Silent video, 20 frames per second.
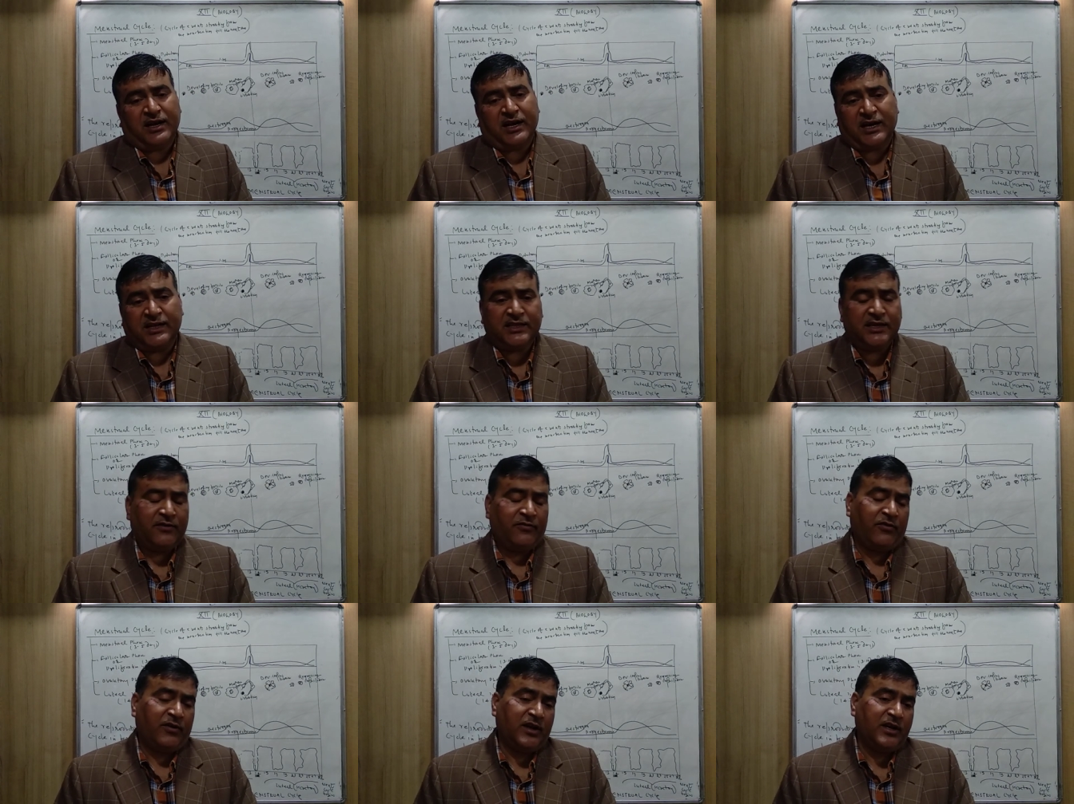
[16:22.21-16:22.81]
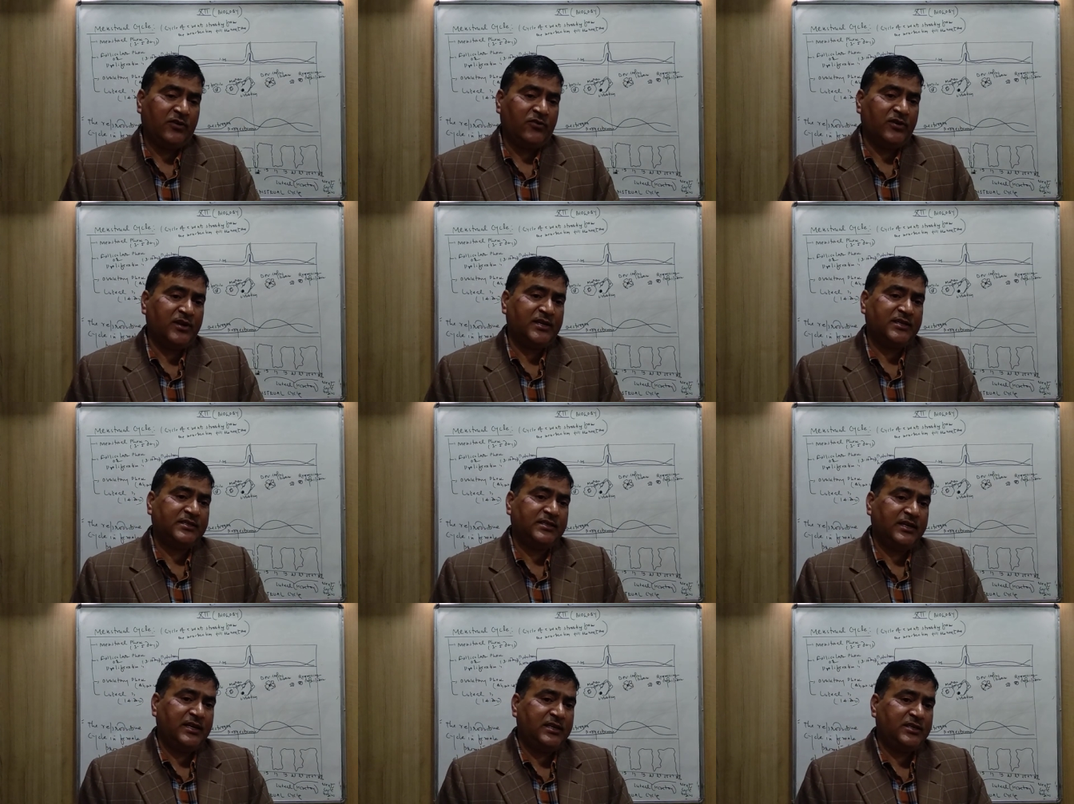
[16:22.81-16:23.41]
other follicular
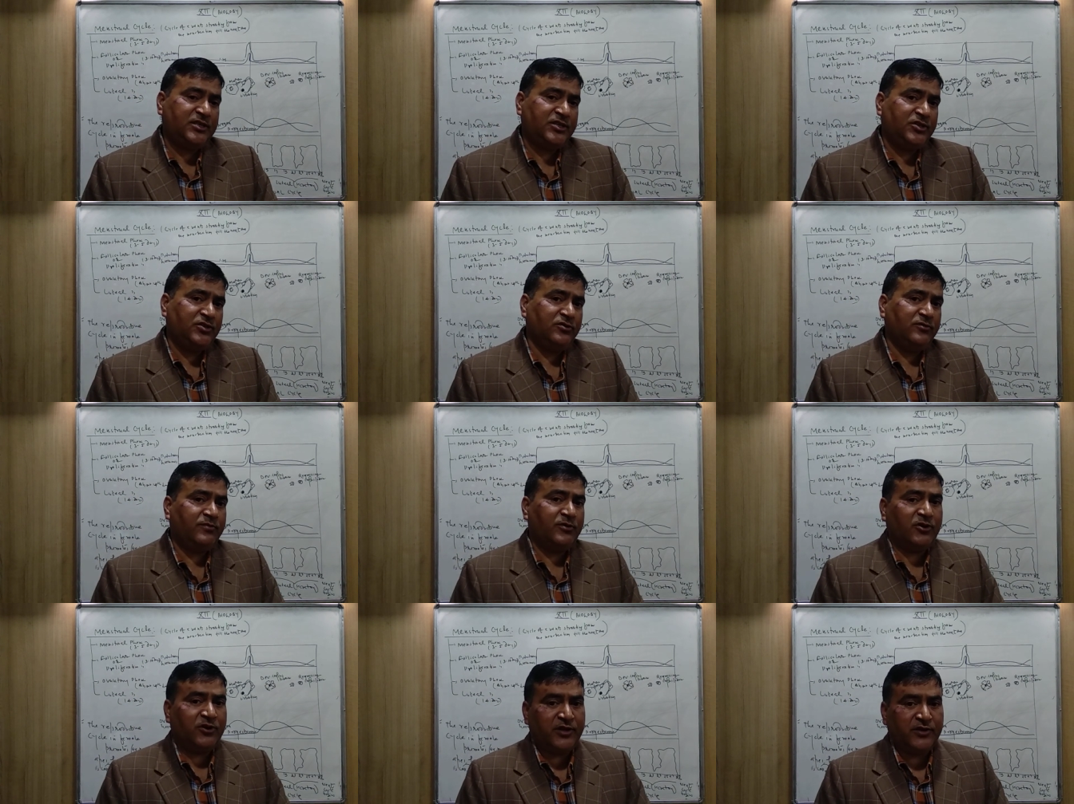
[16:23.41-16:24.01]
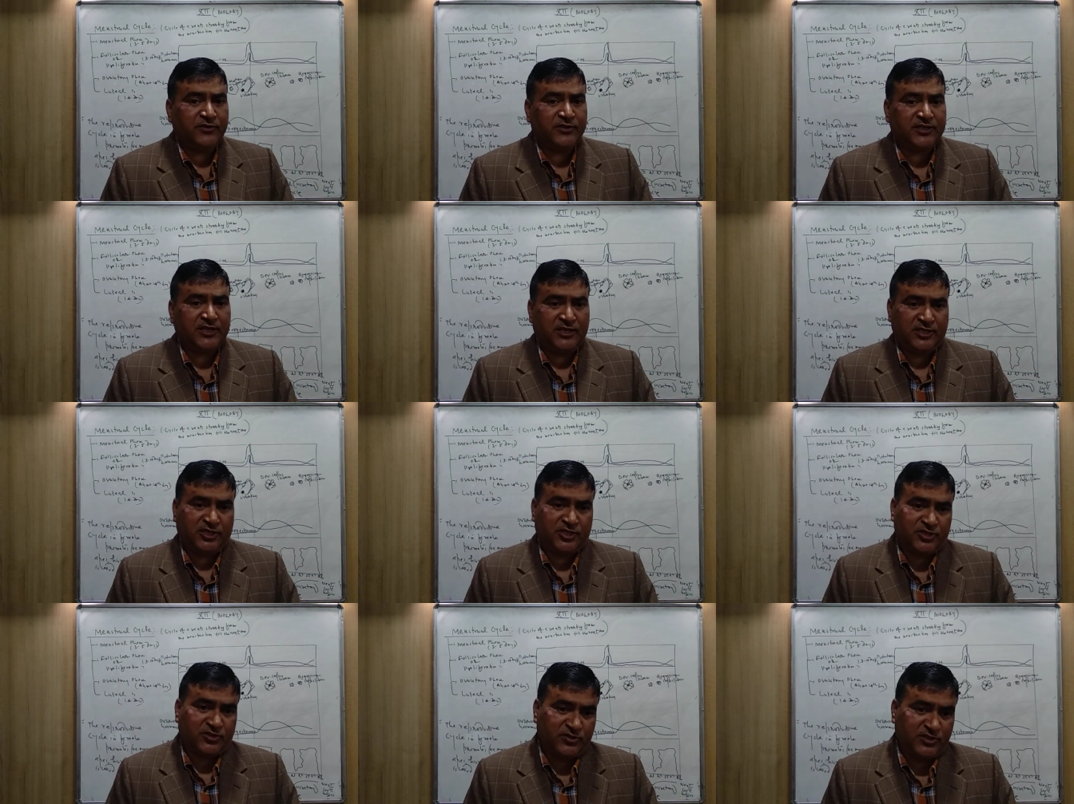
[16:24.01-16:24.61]
cells to produce
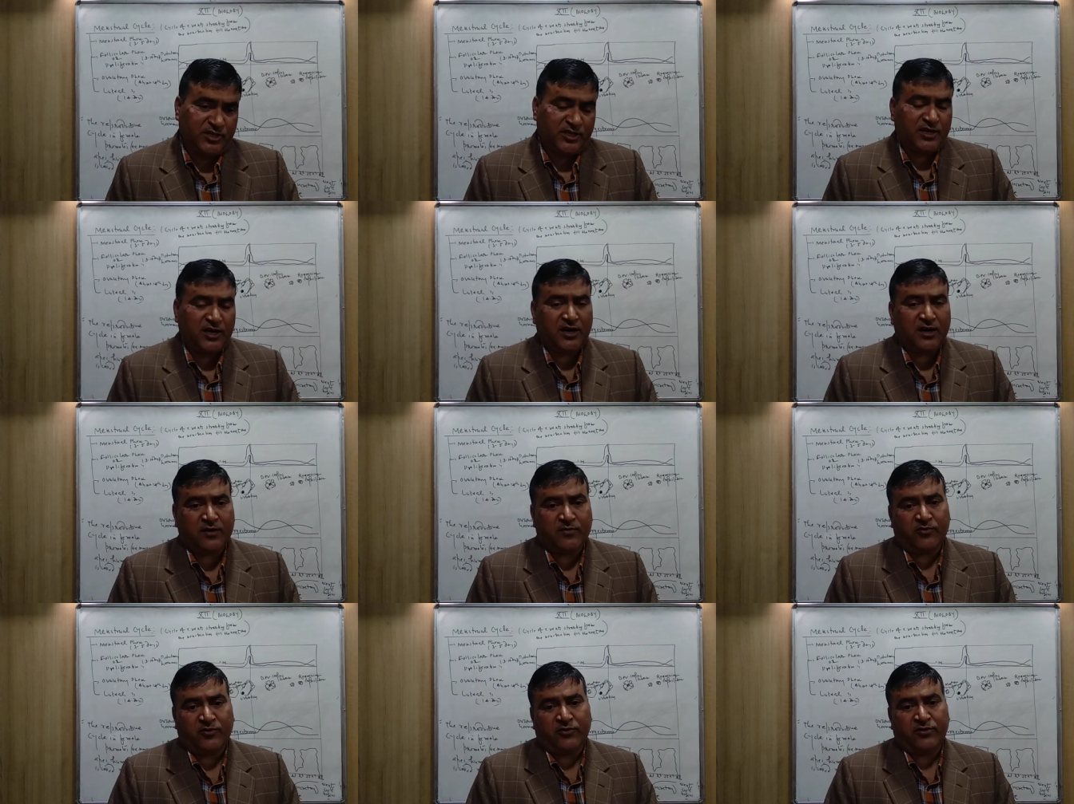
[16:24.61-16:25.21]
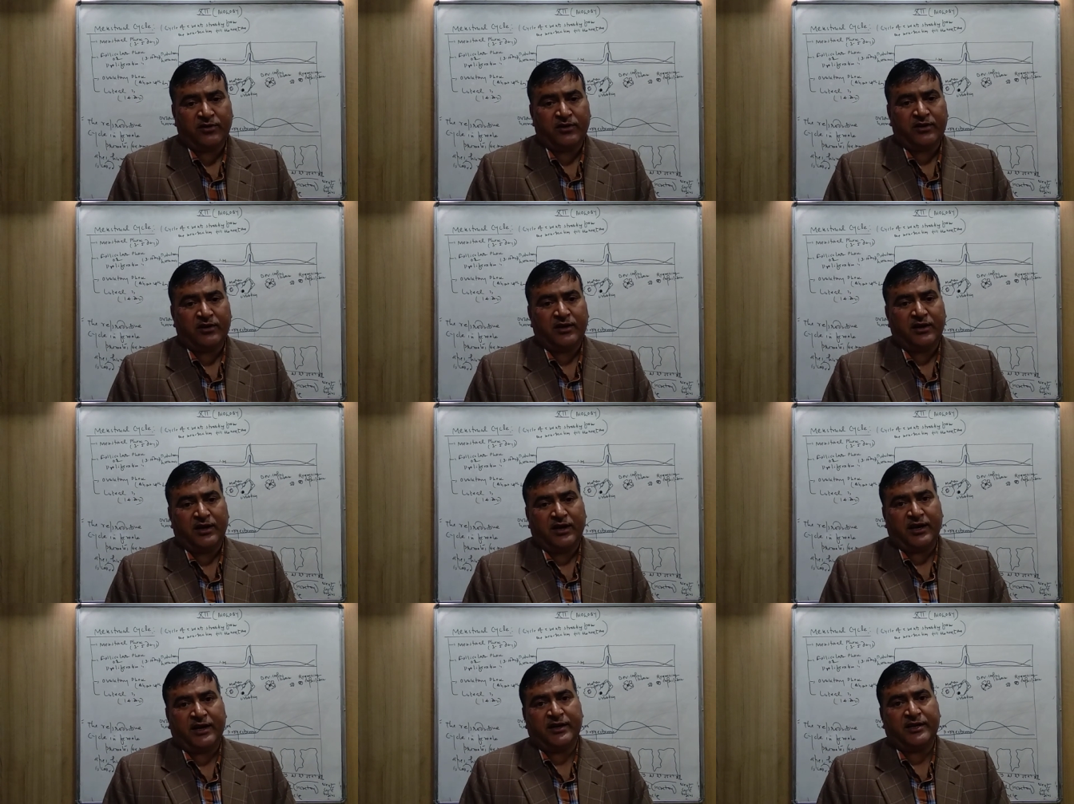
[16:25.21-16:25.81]
estrogen hormone,
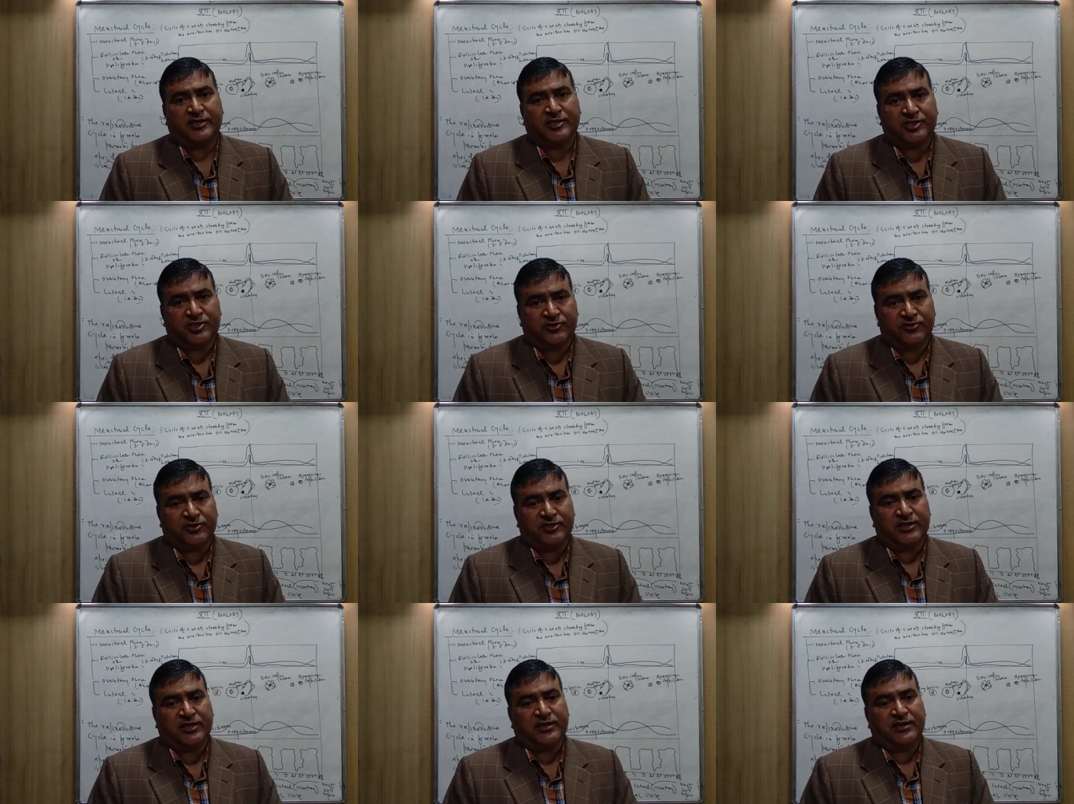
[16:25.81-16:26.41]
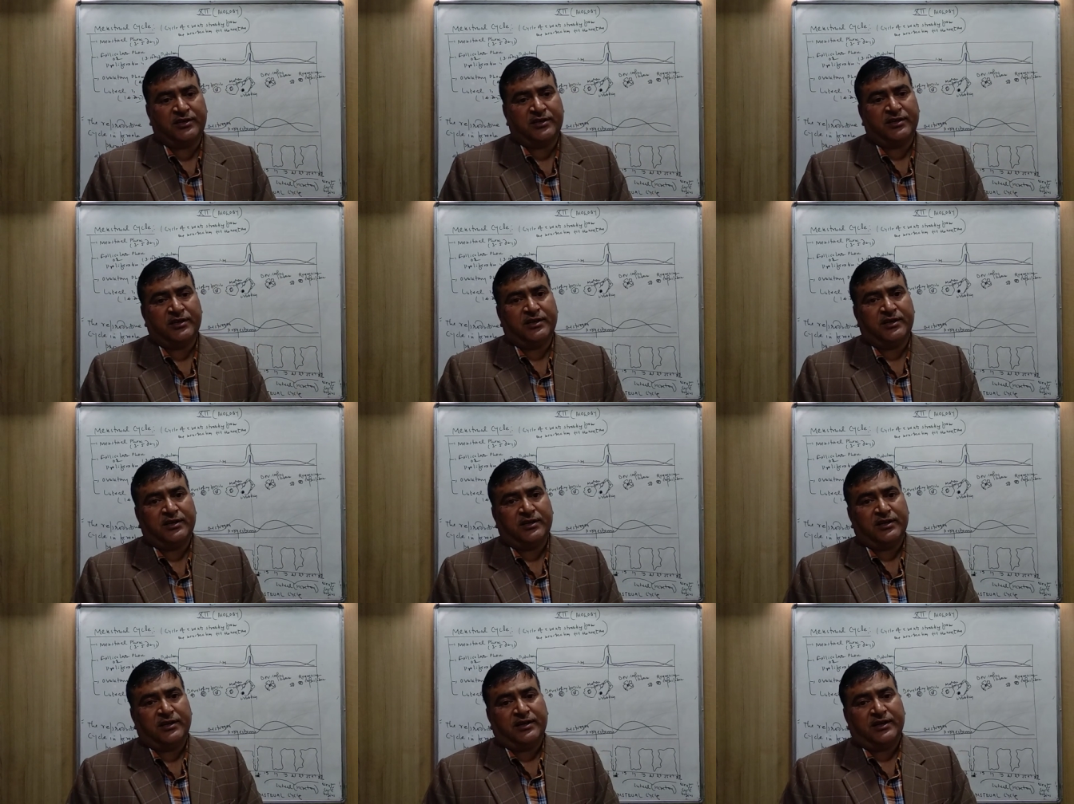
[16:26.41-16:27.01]
and estrogen
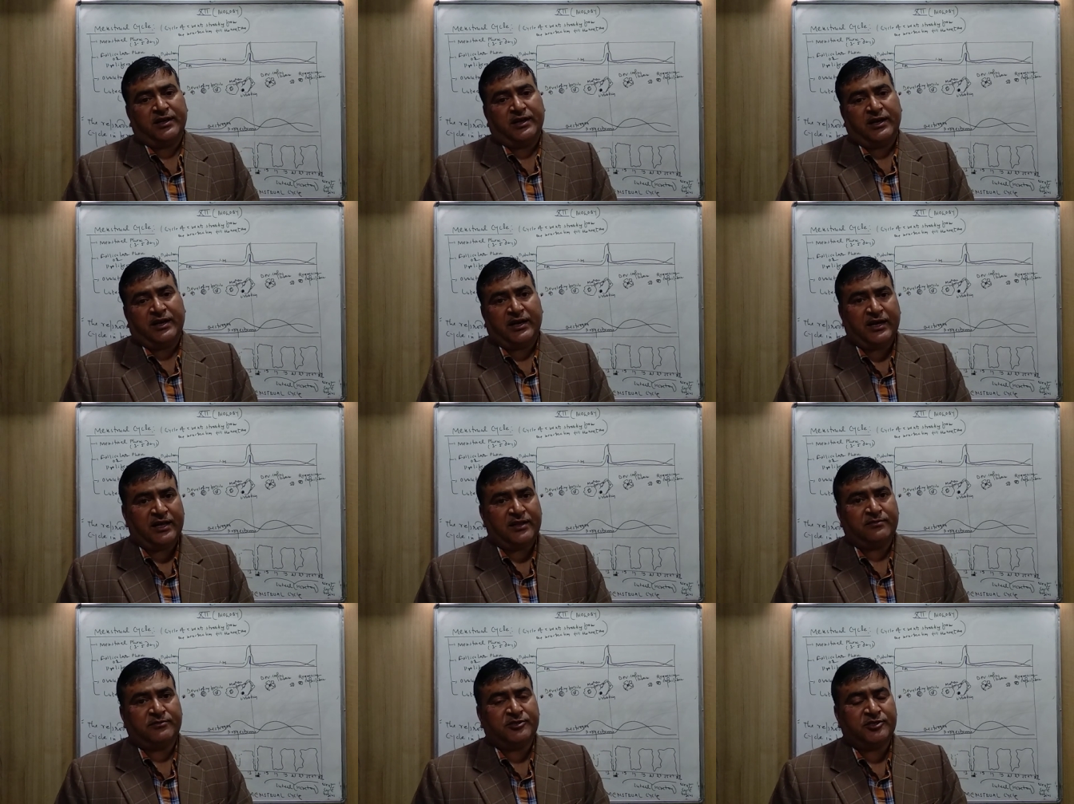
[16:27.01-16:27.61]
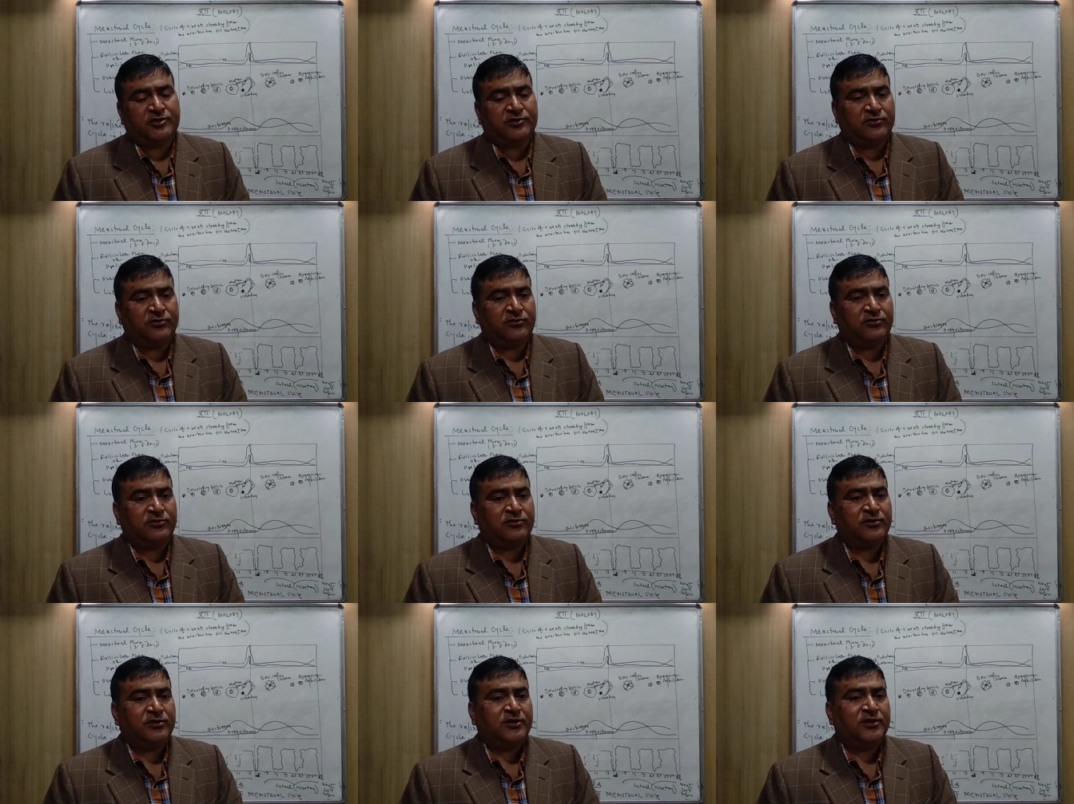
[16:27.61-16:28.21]
helps
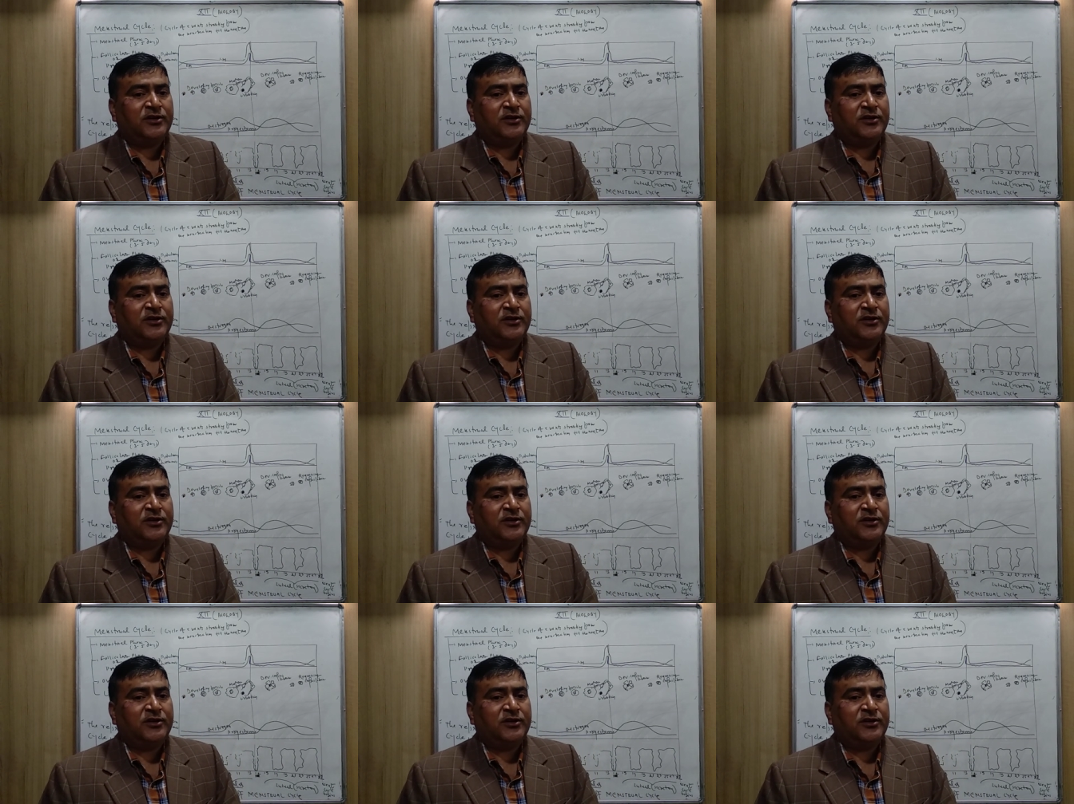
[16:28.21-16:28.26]
to